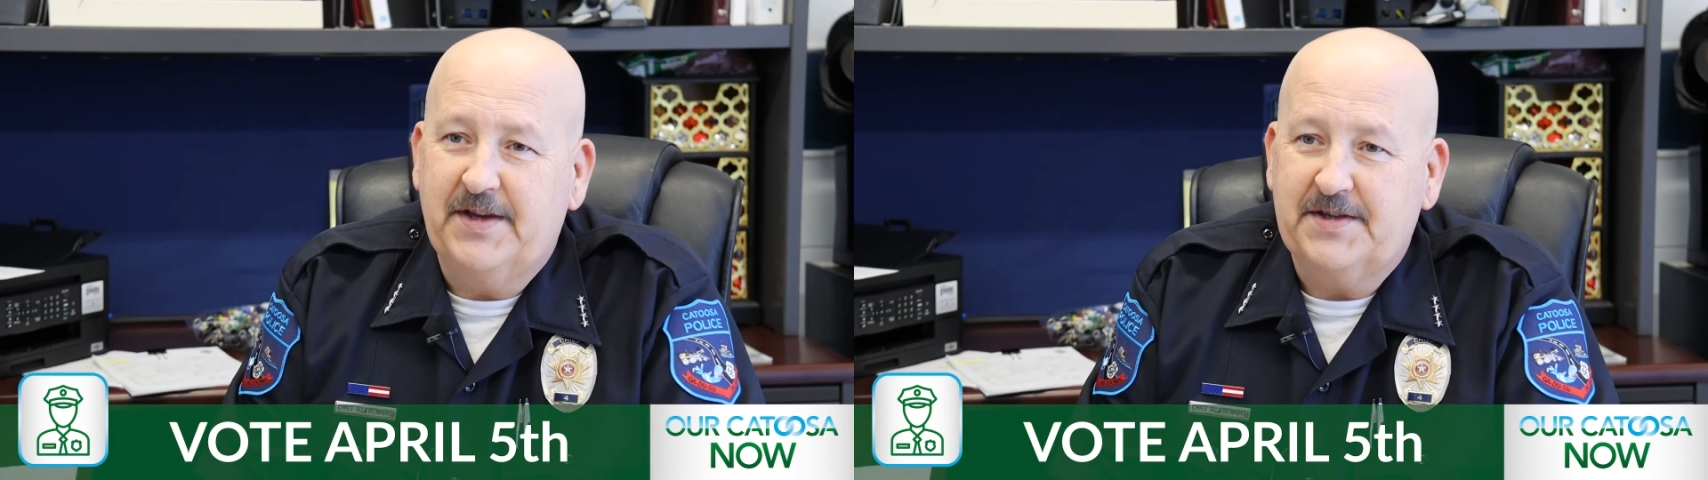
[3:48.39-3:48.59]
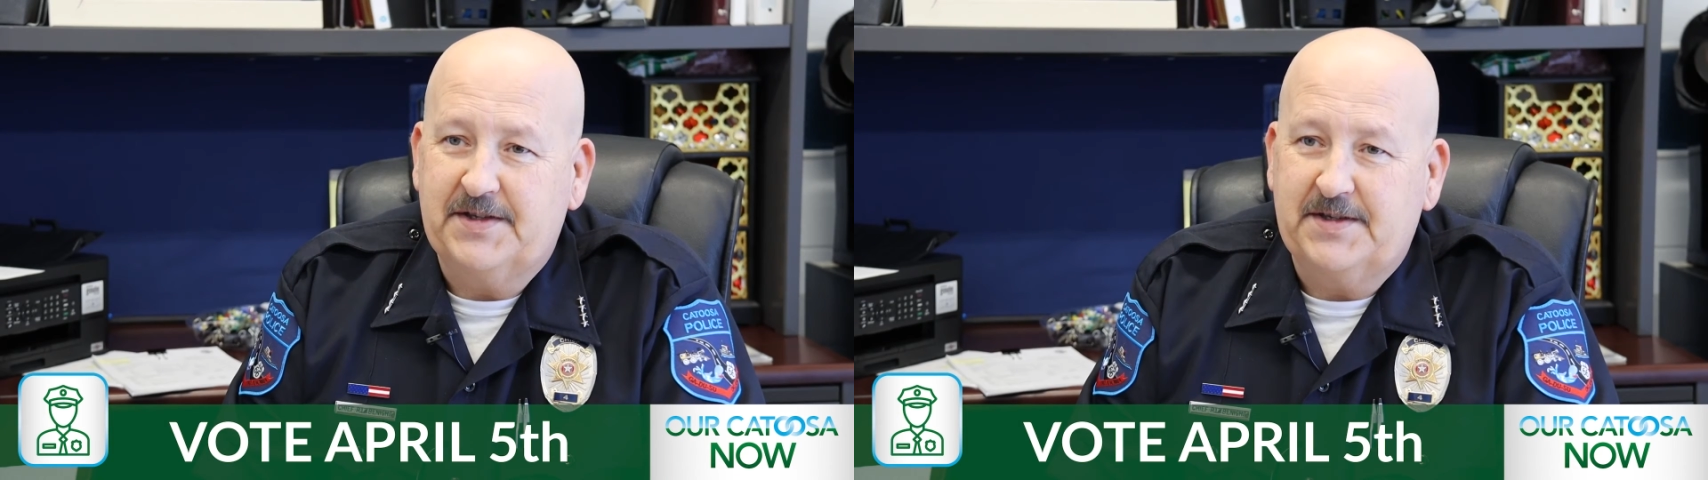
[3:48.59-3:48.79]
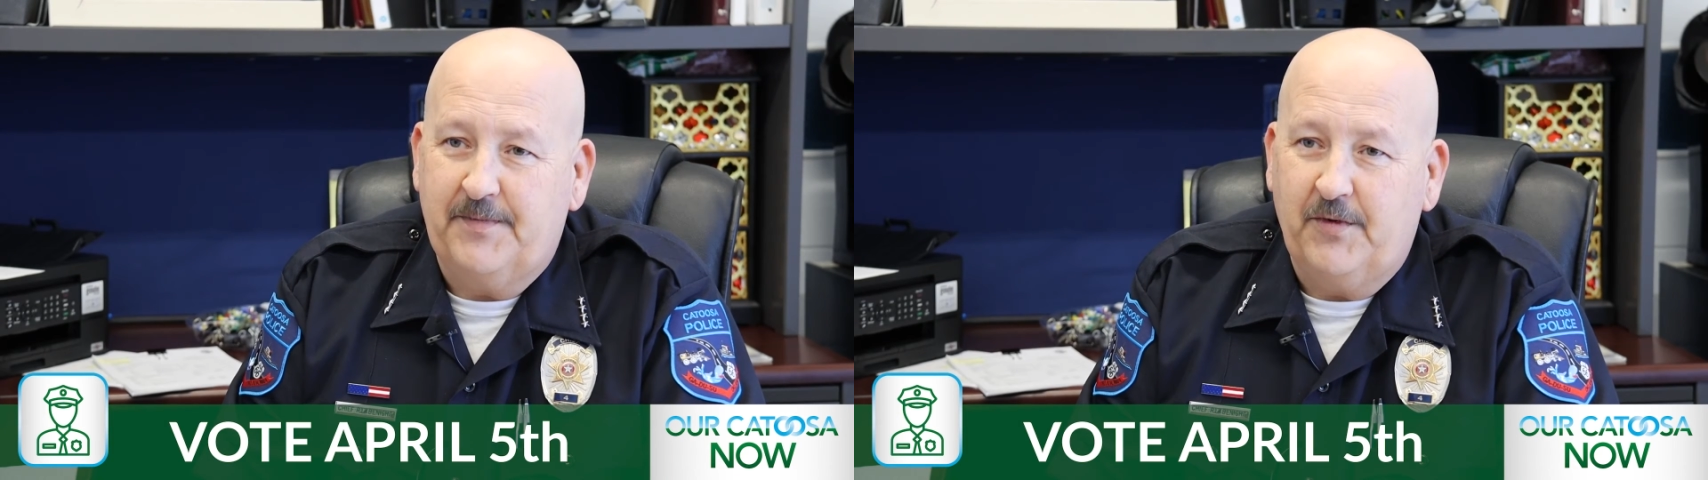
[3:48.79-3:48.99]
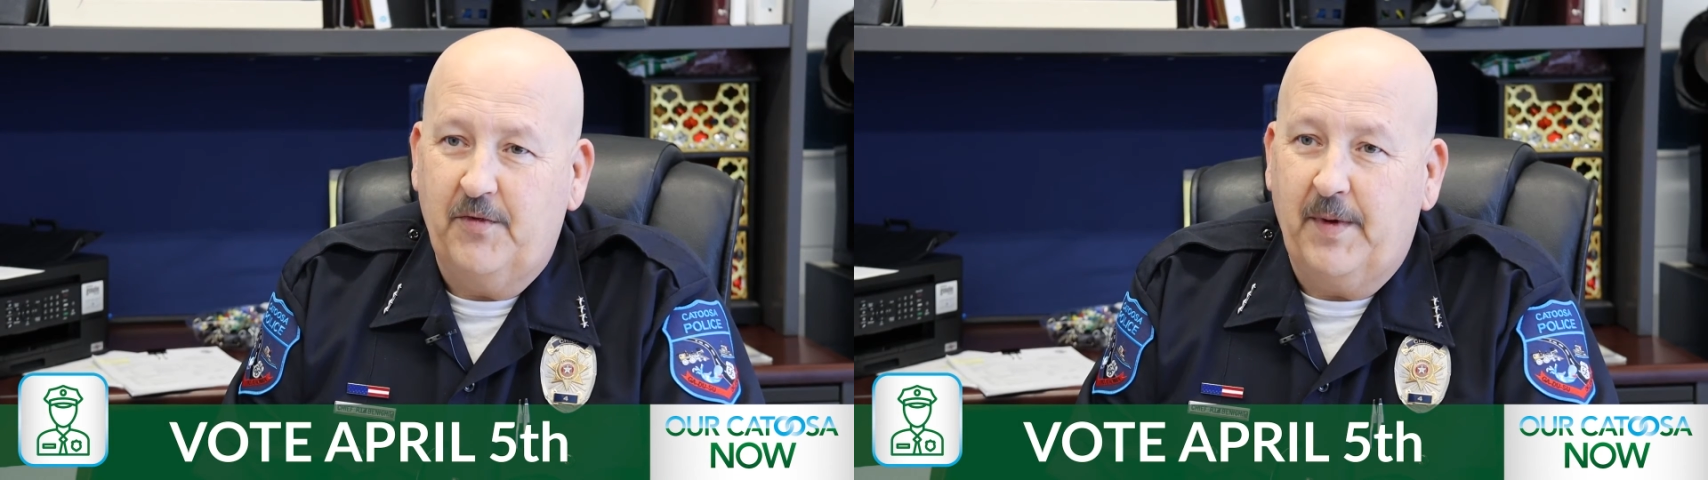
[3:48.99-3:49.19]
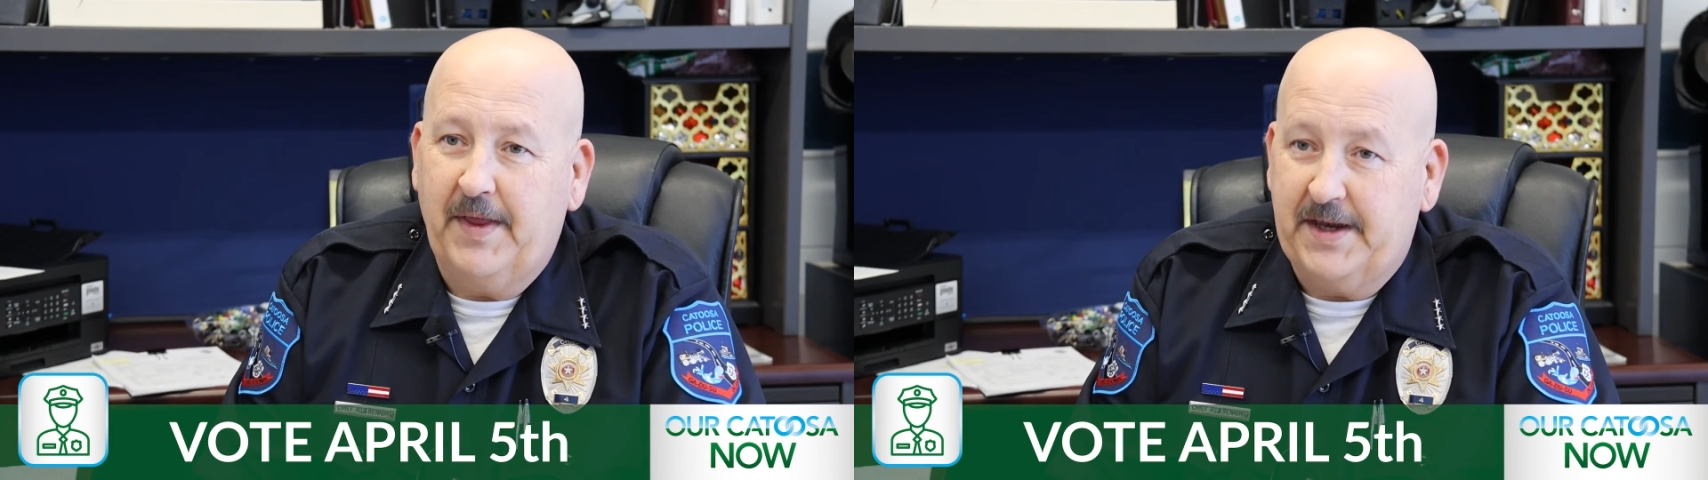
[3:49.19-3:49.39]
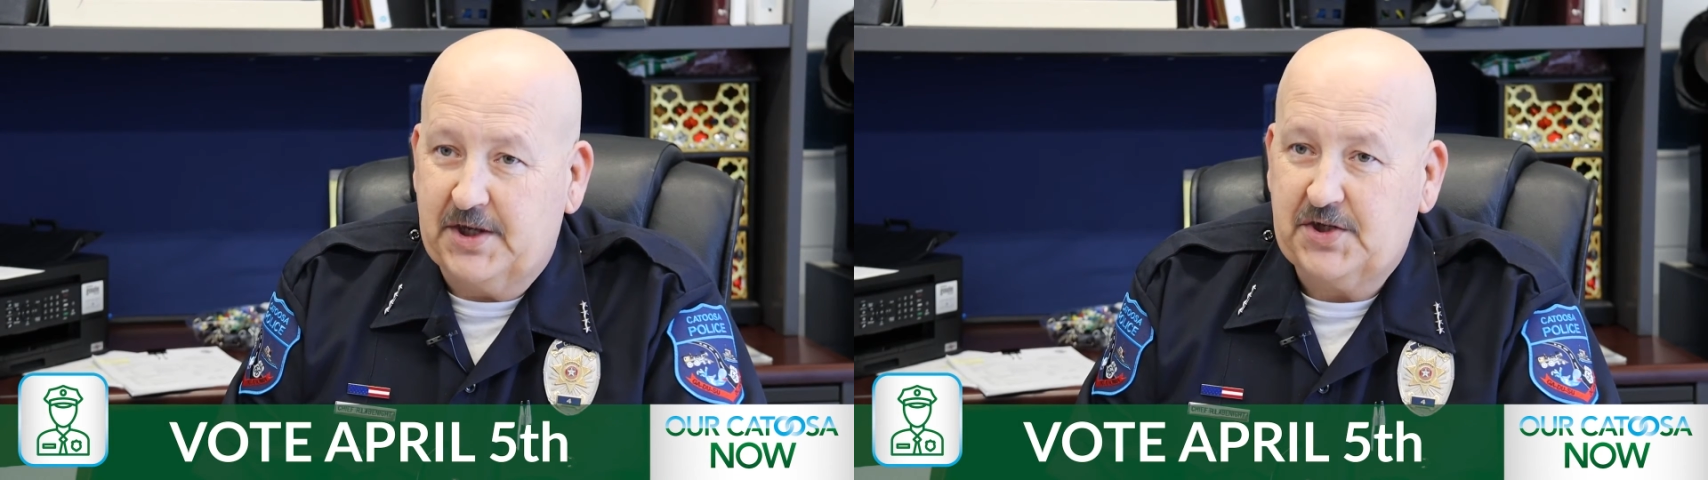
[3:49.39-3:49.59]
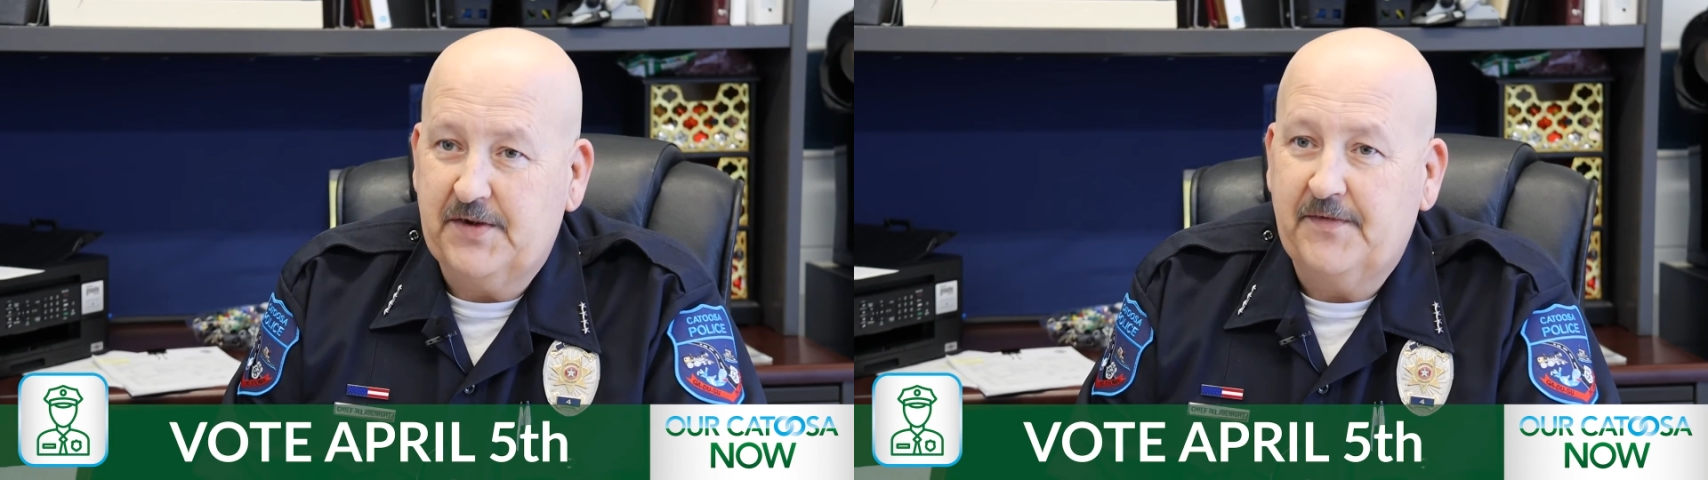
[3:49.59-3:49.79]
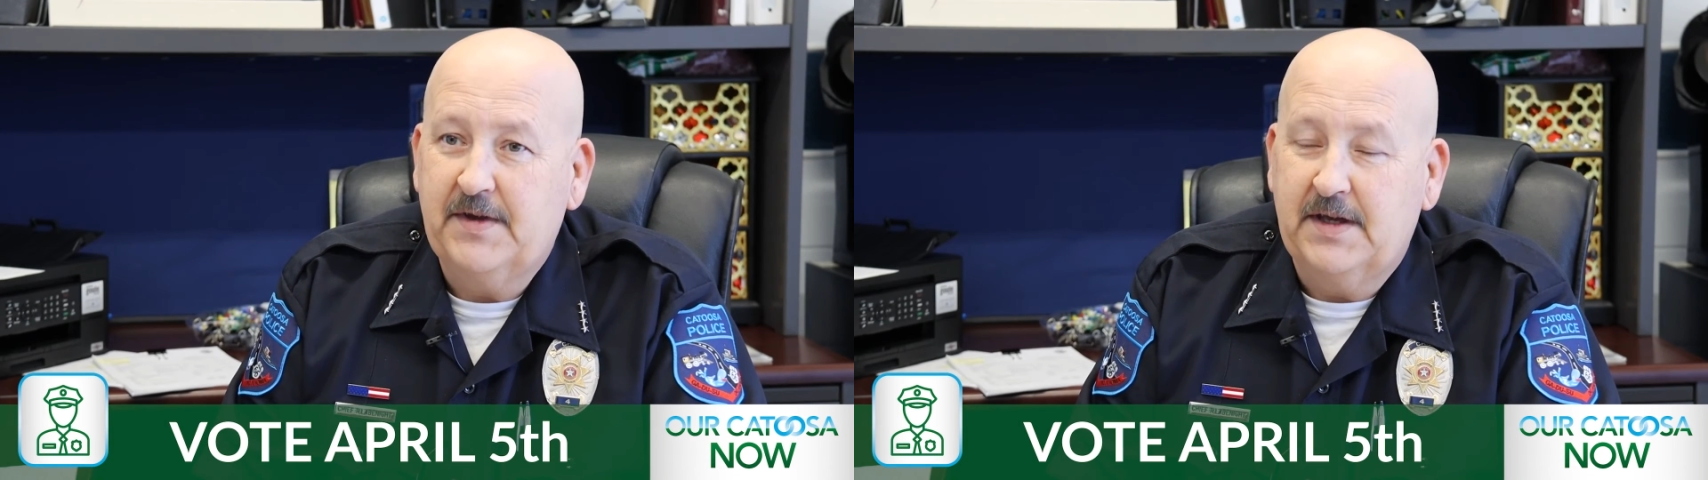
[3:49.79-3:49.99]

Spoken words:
is approved by the initiative,